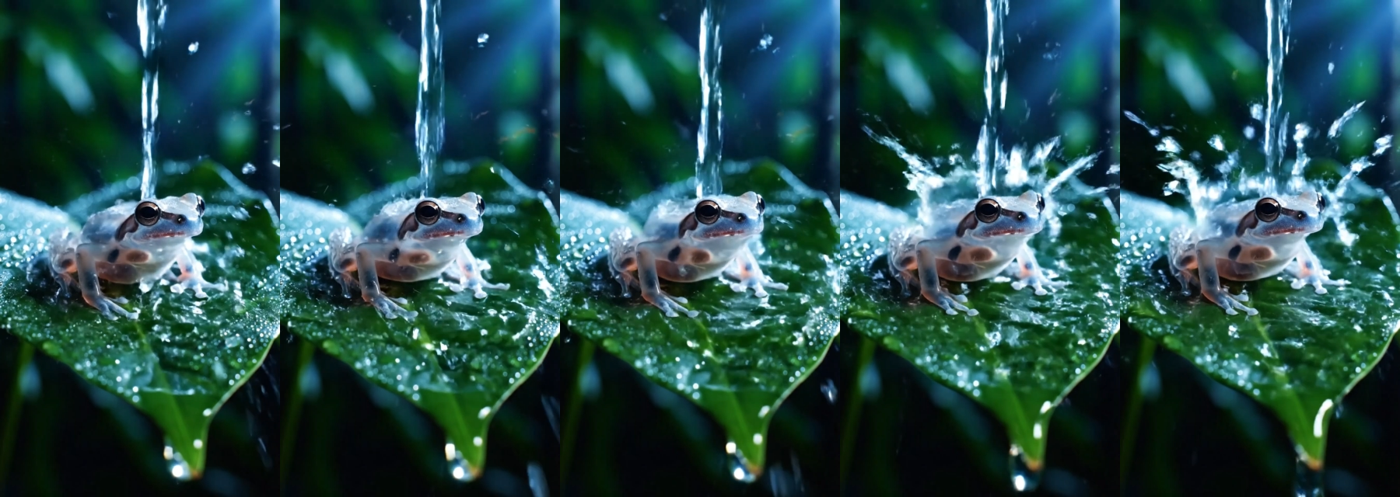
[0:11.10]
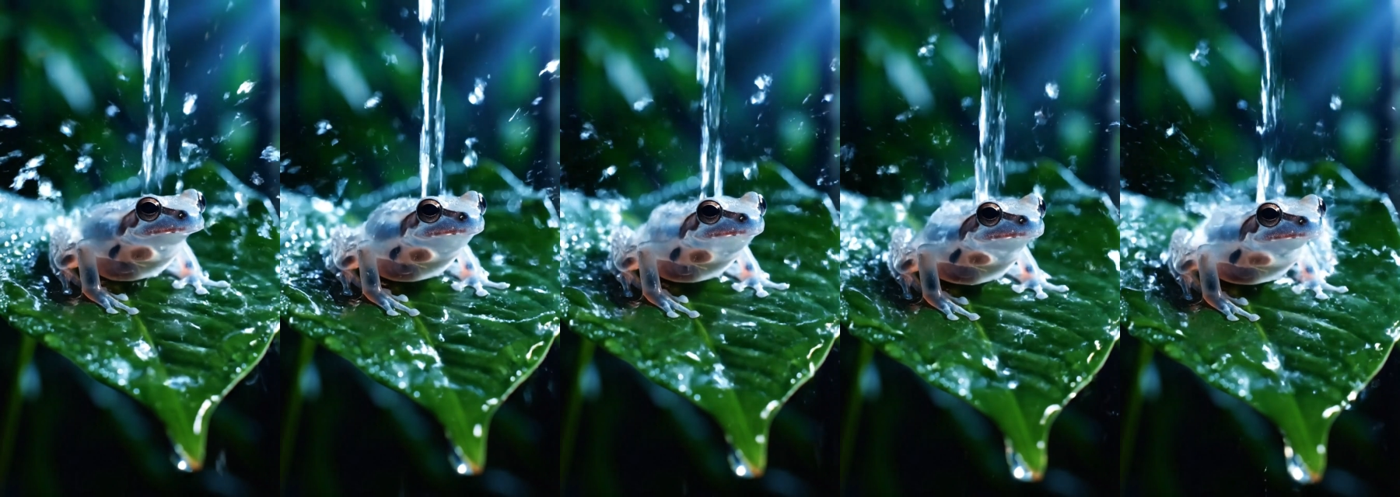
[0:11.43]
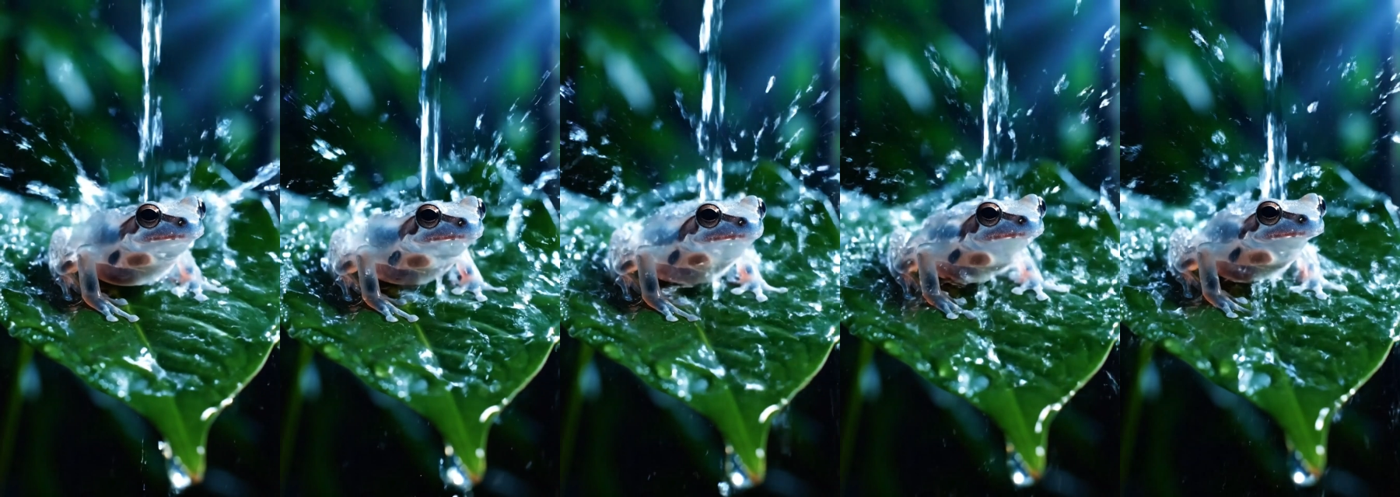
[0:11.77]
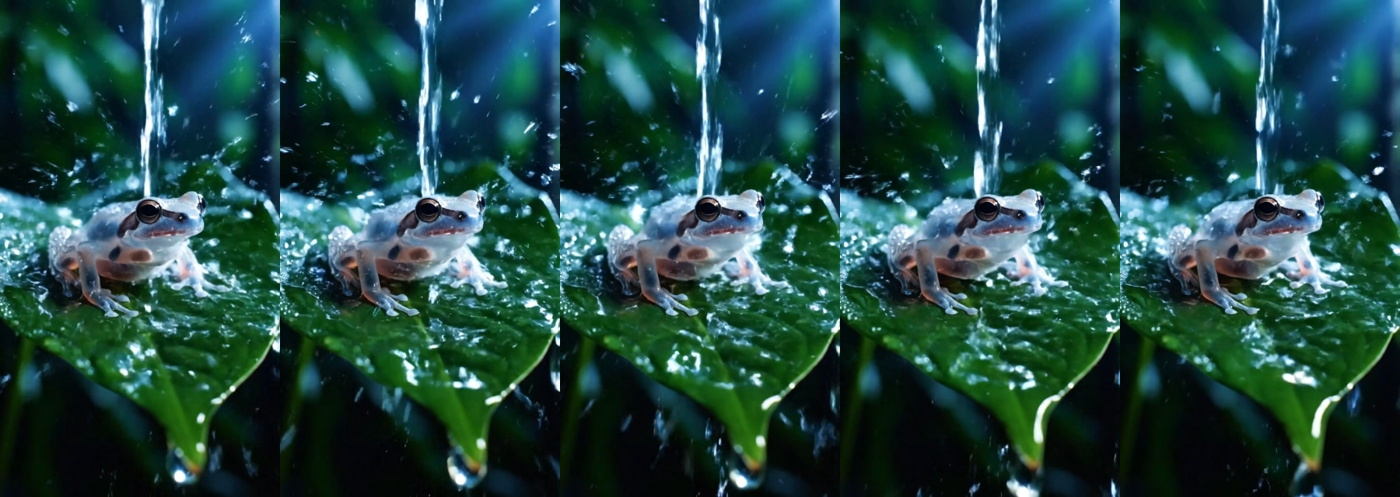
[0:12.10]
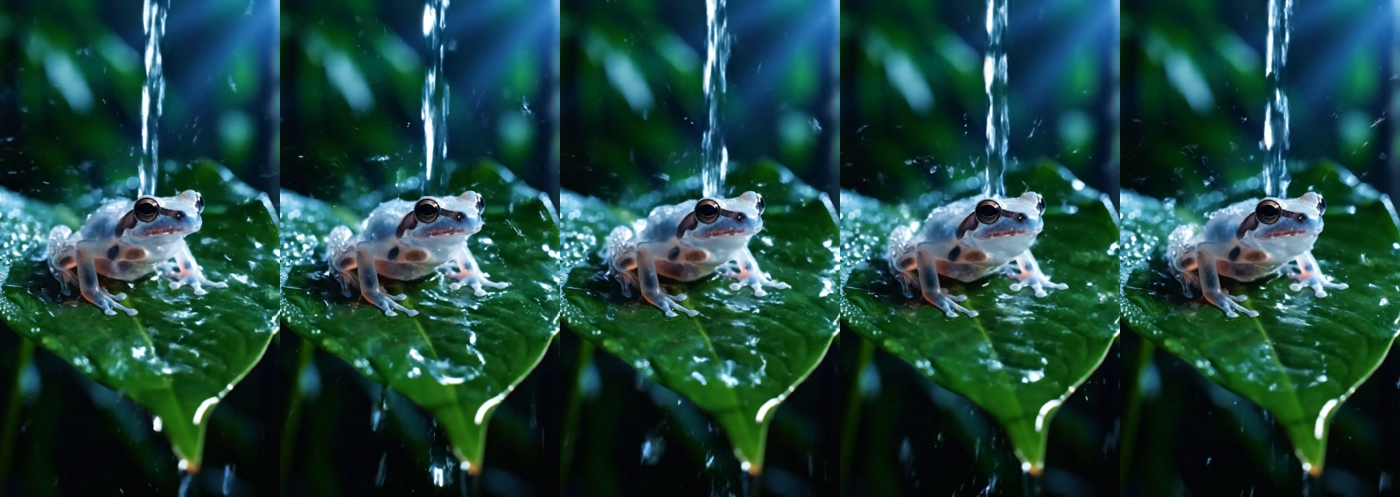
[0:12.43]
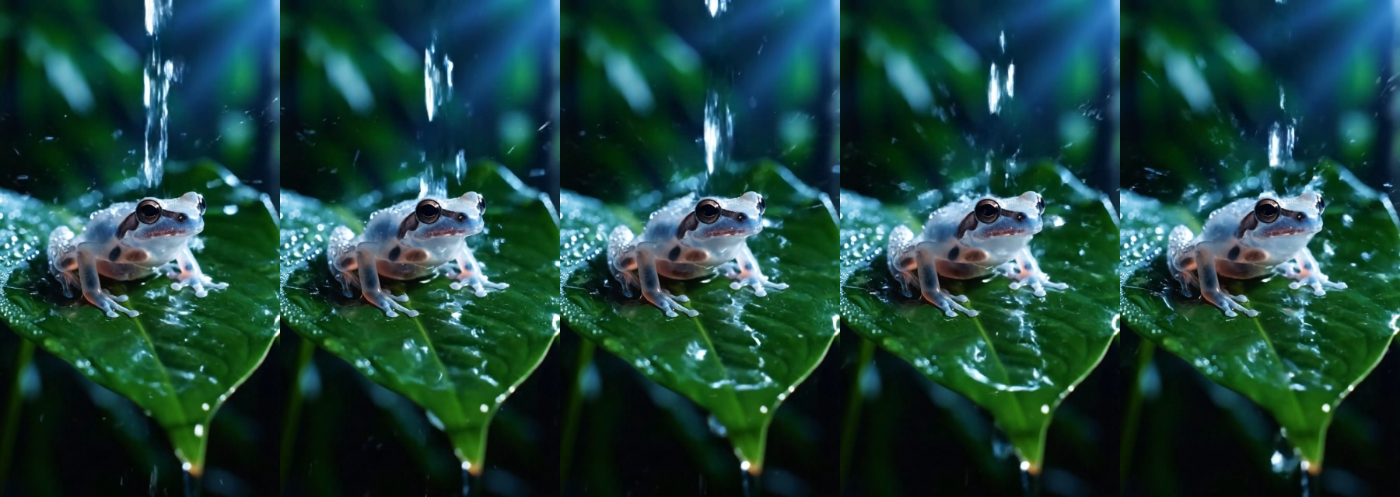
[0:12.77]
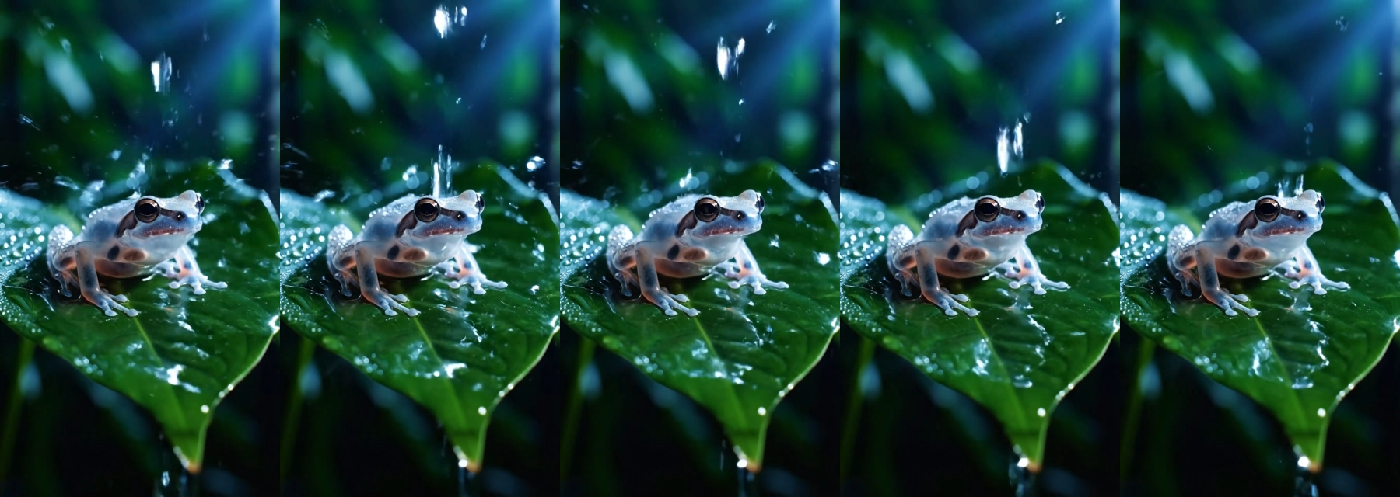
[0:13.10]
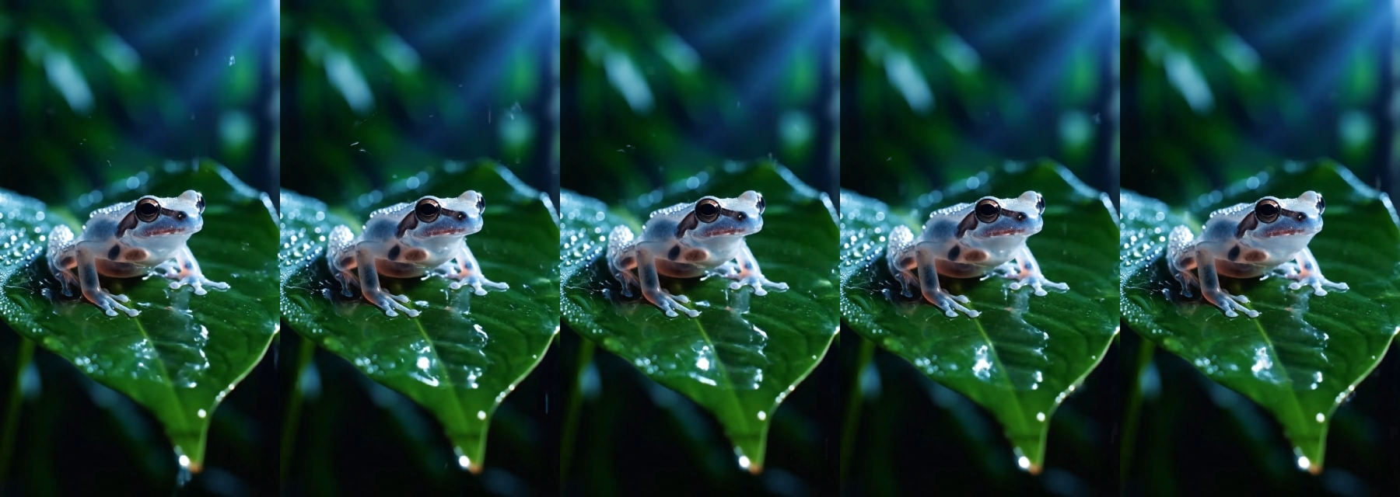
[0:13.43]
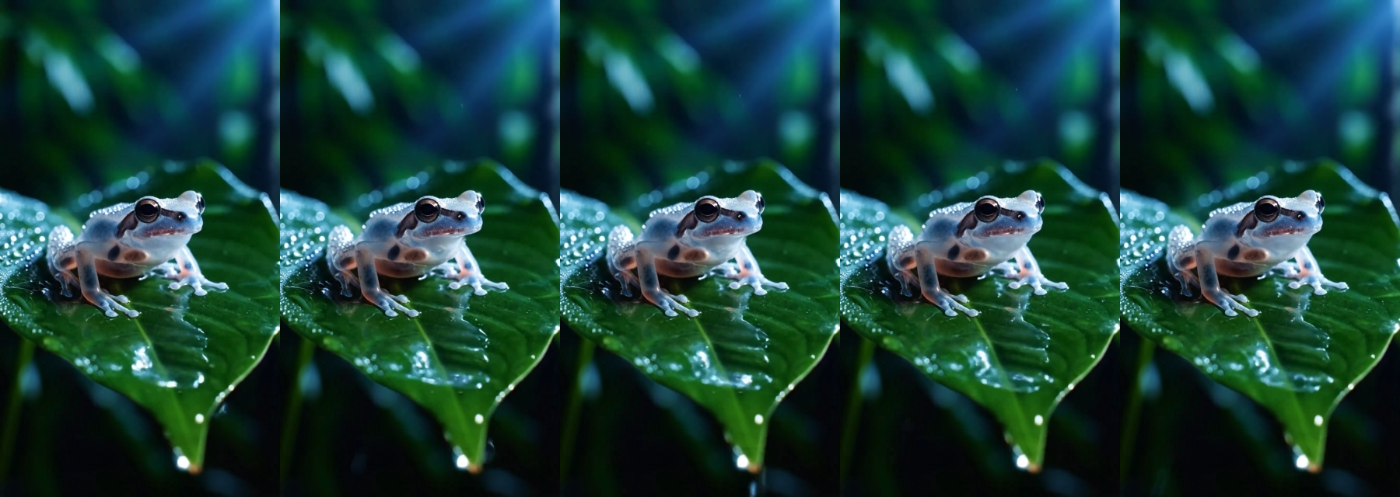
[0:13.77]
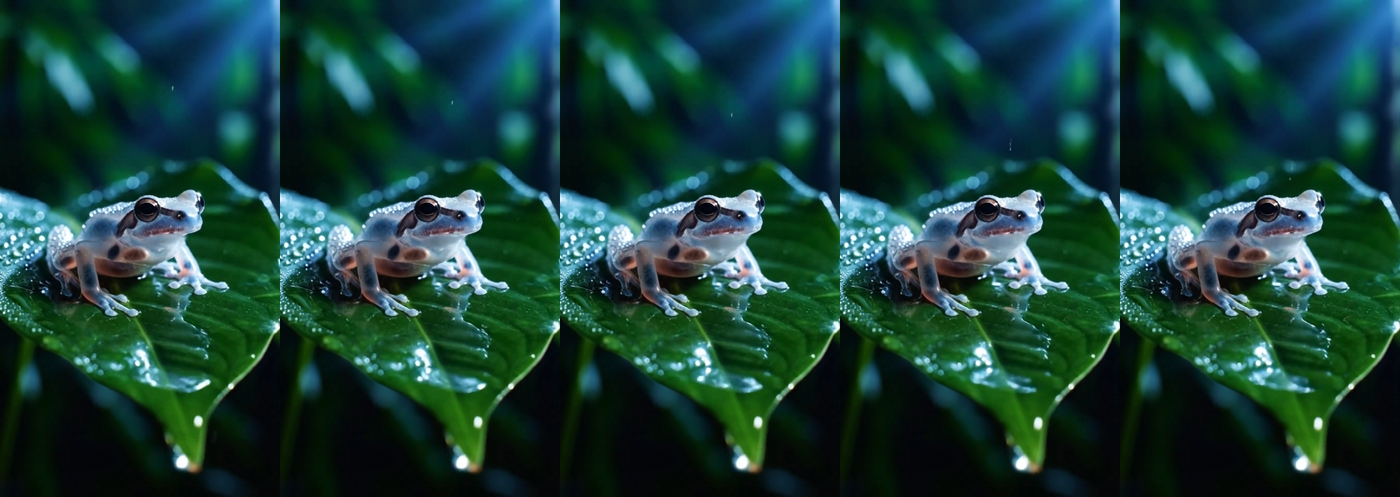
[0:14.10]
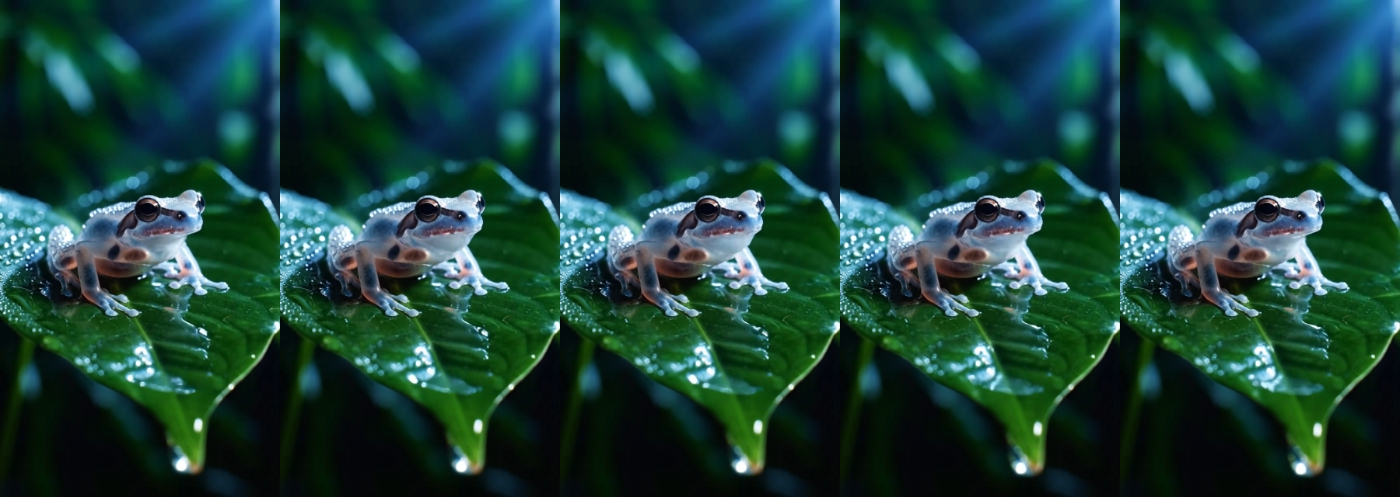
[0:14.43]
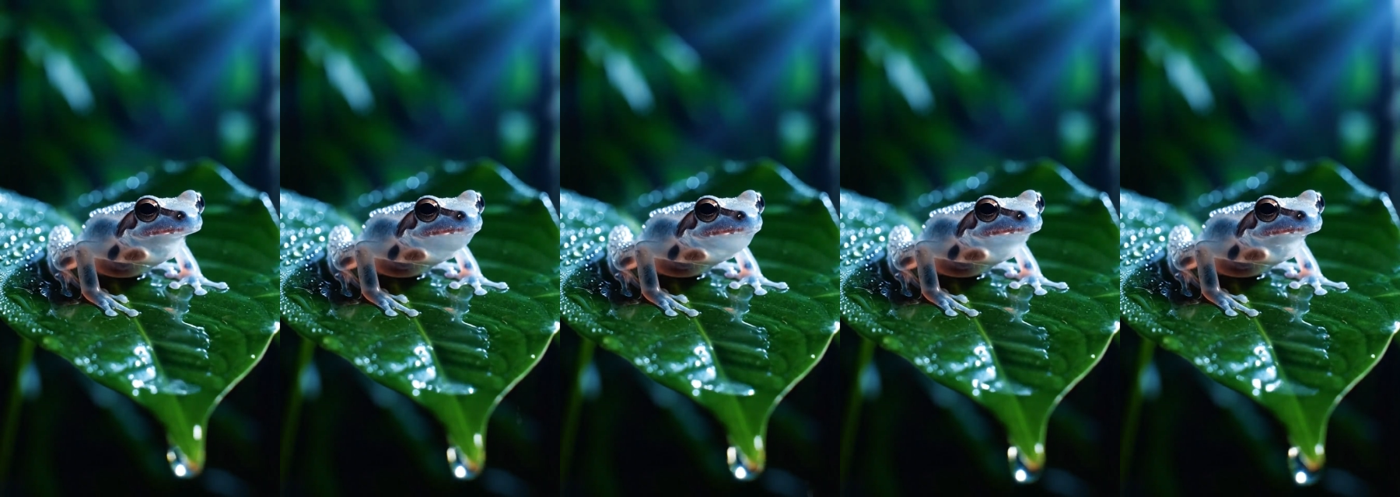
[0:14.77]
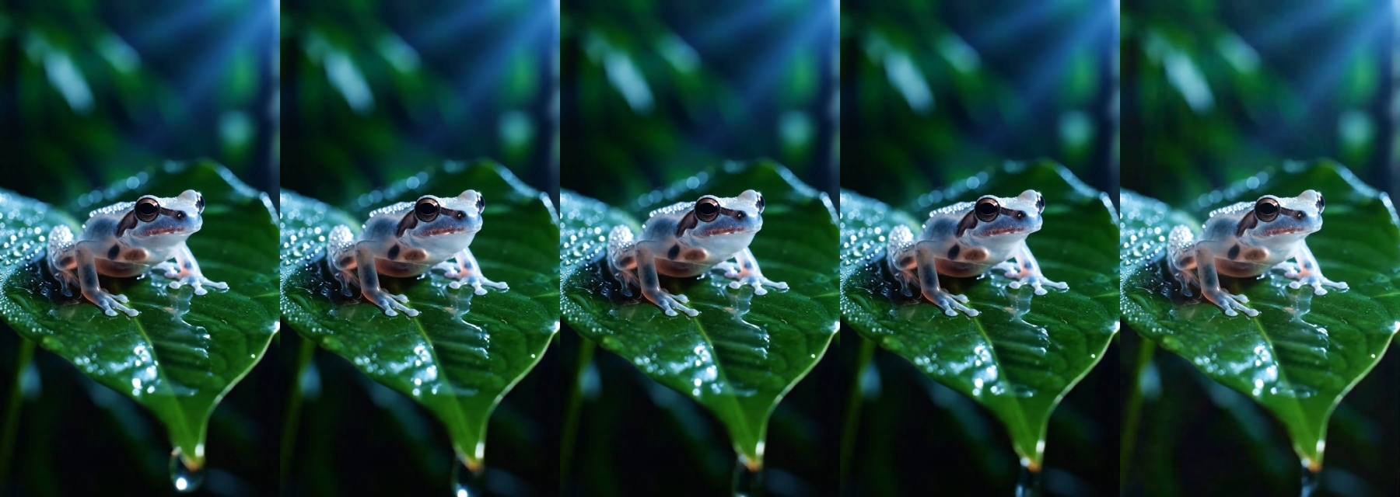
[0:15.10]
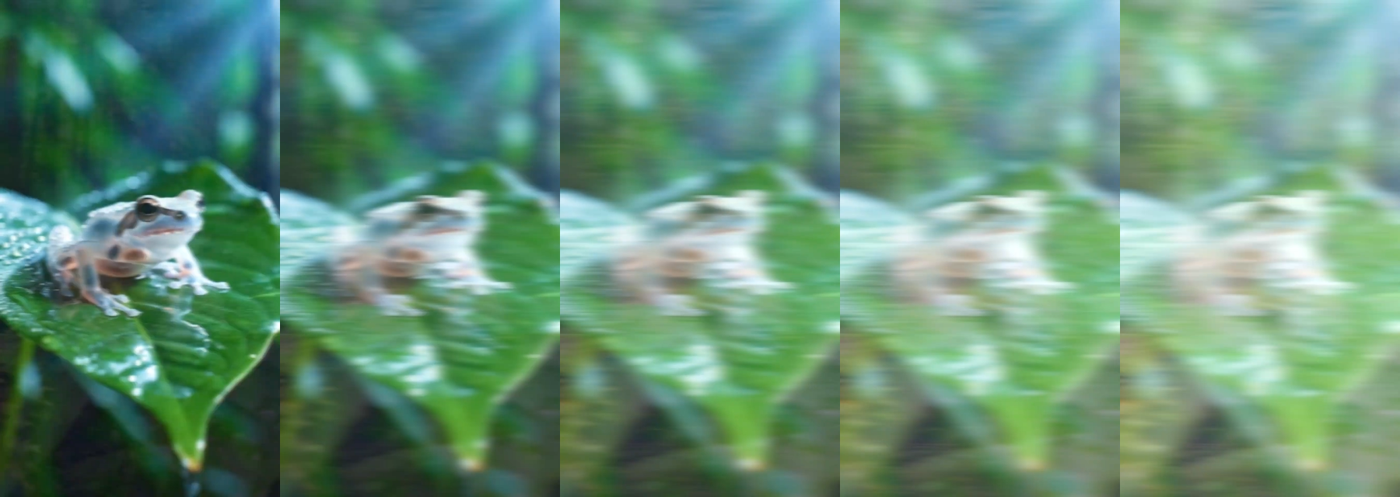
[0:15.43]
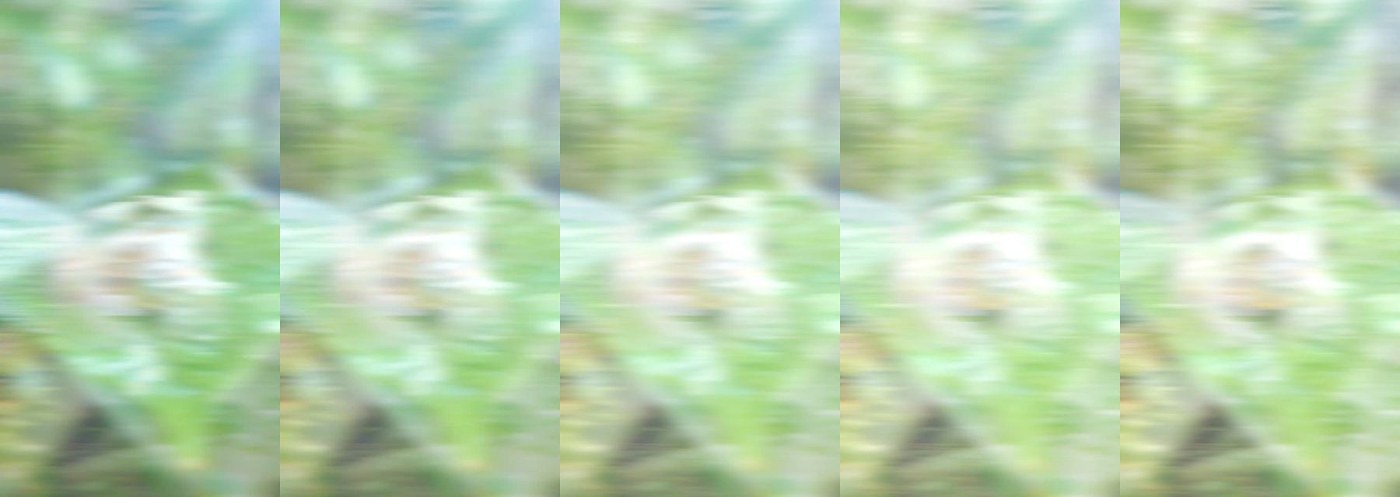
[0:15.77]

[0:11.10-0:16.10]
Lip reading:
No face is visible, so there are no lips to read.